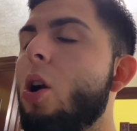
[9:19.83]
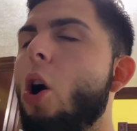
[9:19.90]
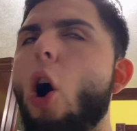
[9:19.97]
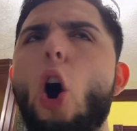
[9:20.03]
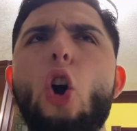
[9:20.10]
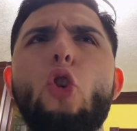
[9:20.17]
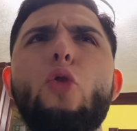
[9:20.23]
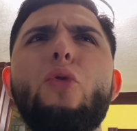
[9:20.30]

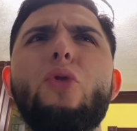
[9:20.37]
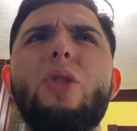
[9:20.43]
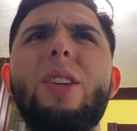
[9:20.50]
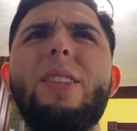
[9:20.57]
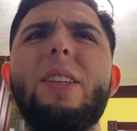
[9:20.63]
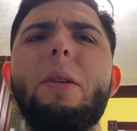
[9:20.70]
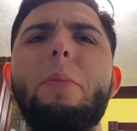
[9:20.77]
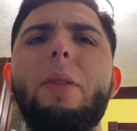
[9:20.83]
Hard over
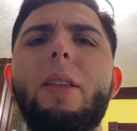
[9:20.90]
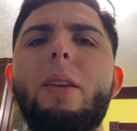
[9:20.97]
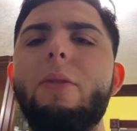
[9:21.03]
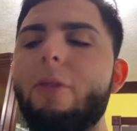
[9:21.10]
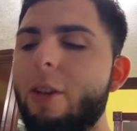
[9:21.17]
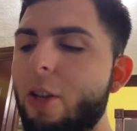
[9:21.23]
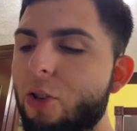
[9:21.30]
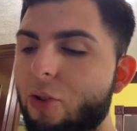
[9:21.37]
easy, I believe.
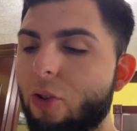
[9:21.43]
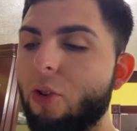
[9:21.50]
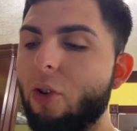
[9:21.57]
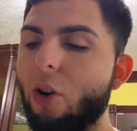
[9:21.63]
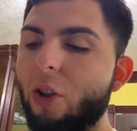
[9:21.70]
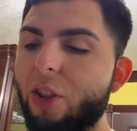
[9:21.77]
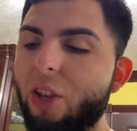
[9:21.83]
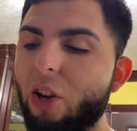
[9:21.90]
So
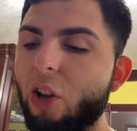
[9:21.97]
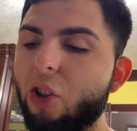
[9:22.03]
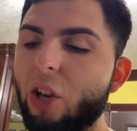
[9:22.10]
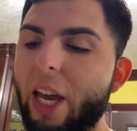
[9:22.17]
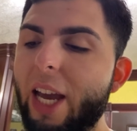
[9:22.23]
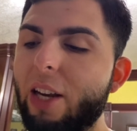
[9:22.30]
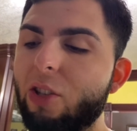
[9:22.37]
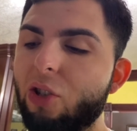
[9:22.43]
all the
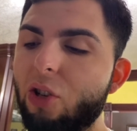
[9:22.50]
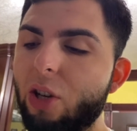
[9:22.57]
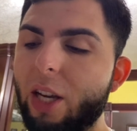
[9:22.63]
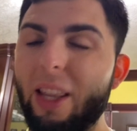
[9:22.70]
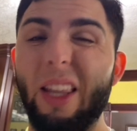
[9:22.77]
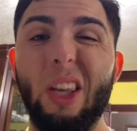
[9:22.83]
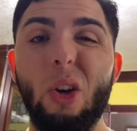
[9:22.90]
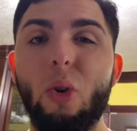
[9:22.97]
eggs cook and
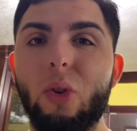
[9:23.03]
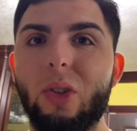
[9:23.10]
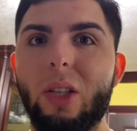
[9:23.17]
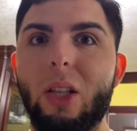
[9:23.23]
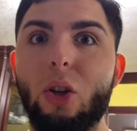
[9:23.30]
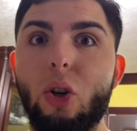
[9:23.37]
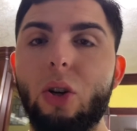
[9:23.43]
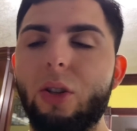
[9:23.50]
the yolks are
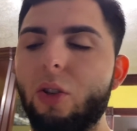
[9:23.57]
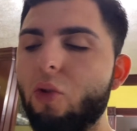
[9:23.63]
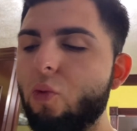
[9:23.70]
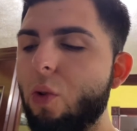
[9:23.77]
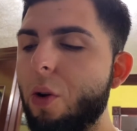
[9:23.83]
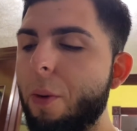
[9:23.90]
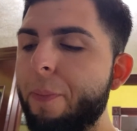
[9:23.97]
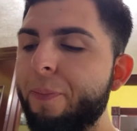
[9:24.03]
cooked as
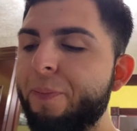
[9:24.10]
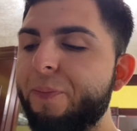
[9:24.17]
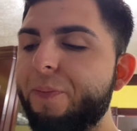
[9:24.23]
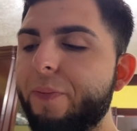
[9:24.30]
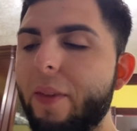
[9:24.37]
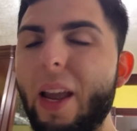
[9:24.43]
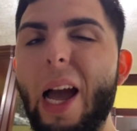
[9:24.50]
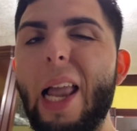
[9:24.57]
well.
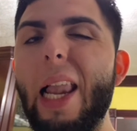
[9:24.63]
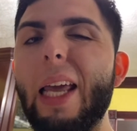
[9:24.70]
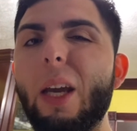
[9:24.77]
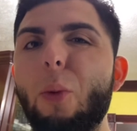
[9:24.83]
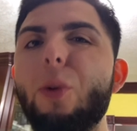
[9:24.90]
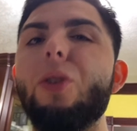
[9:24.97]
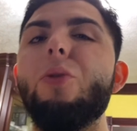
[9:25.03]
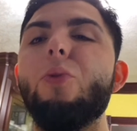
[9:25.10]
I like
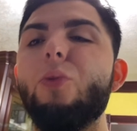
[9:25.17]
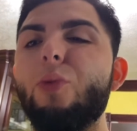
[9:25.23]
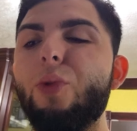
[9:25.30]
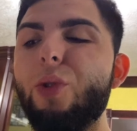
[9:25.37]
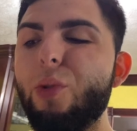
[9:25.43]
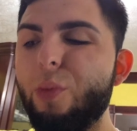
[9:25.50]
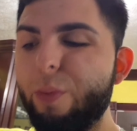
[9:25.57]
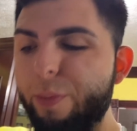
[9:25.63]
when
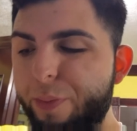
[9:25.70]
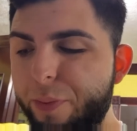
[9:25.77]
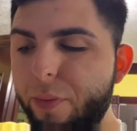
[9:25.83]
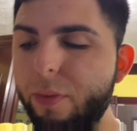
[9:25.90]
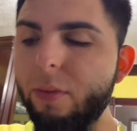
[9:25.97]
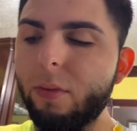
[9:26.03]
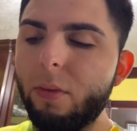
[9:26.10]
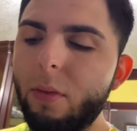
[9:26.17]
you
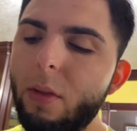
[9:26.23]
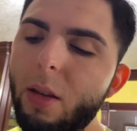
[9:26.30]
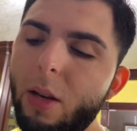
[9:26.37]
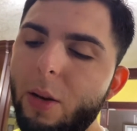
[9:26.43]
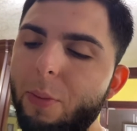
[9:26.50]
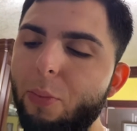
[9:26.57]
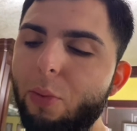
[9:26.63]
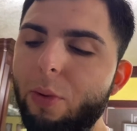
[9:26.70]

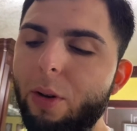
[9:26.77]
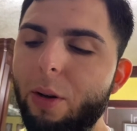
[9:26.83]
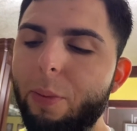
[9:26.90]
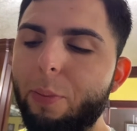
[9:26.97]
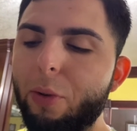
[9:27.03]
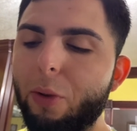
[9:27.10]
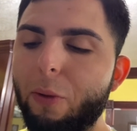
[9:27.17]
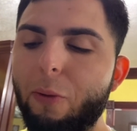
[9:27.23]

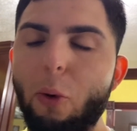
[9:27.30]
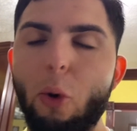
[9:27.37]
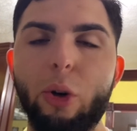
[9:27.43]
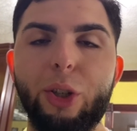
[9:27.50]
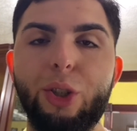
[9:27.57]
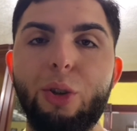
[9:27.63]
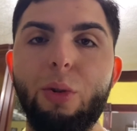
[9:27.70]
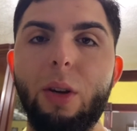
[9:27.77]
put the fork
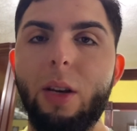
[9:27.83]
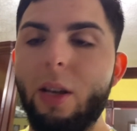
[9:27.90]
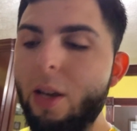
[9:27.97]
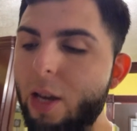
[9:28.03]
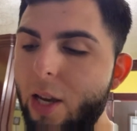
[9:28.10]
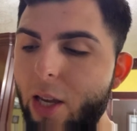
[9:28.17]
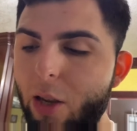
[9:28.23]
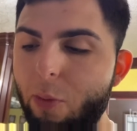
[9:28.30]
to it,
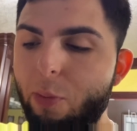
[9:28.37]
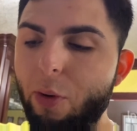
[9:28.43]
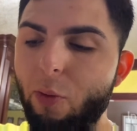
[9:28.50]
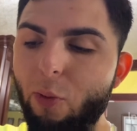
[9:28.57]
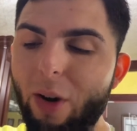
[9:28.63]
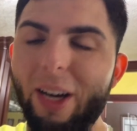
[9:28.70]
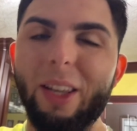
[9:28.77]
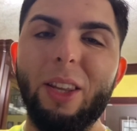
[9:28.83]
you put
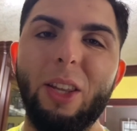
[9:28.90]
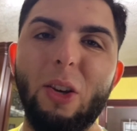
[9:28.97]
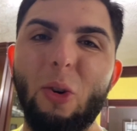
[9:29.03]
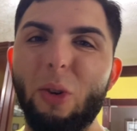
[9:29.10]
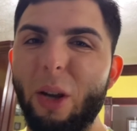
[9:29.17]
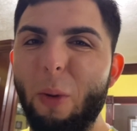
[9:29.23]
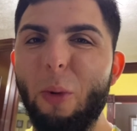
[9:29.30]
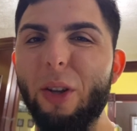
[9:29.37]
right of the yolk.
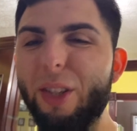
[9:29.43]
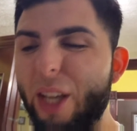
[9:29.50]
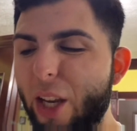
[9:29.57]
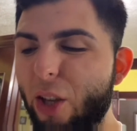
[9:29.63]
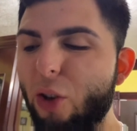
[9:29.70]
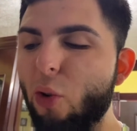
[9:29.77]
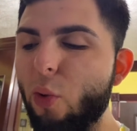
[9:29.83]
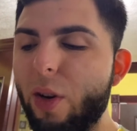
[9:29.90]
I want that
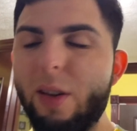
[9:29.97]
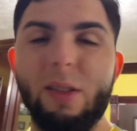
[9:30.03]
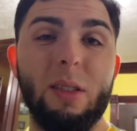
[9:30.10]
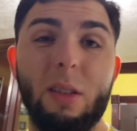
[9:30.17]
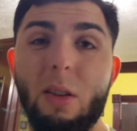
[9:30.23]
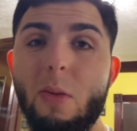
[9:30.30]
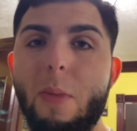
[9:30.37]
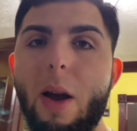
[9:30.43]
gooiness to
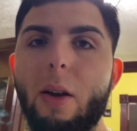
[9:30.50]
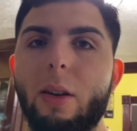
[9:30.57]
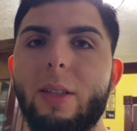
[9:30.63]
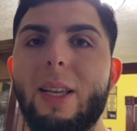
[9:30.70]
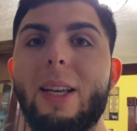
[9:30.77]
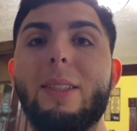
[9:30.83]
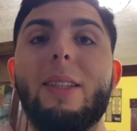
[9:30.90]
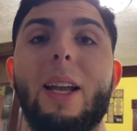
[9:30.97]
come out, because
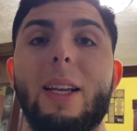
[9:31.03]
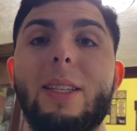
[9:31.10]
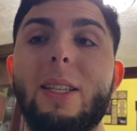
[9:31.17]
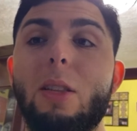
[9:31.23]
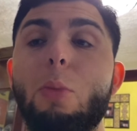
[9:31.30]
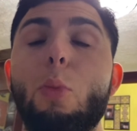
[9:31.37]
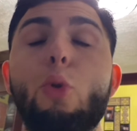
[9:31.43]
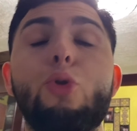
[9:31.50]
that's actually the
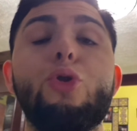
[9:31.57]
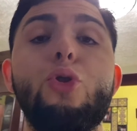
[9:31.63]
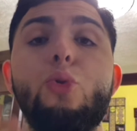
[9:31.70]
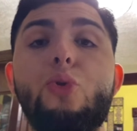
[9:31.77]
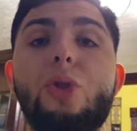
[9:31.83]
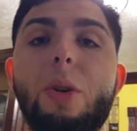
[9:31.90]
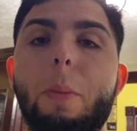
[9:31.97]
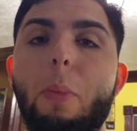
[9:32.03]
most
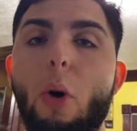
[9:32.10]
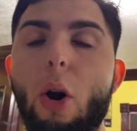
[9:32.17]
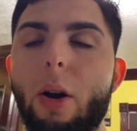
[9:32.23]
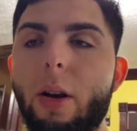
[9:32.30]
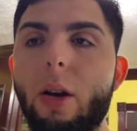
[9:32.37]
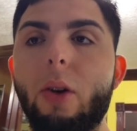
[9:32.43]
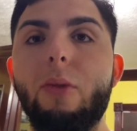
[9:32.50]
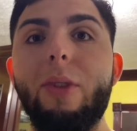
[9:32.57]
nutrient part
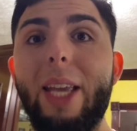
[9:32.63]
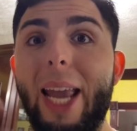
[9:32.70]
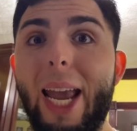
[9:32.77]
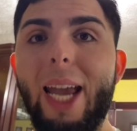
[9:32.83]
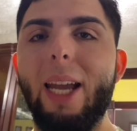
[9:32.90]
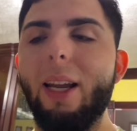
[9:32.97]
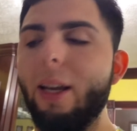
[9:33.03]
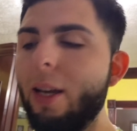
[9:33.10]
of the
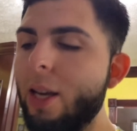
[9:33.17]
egg.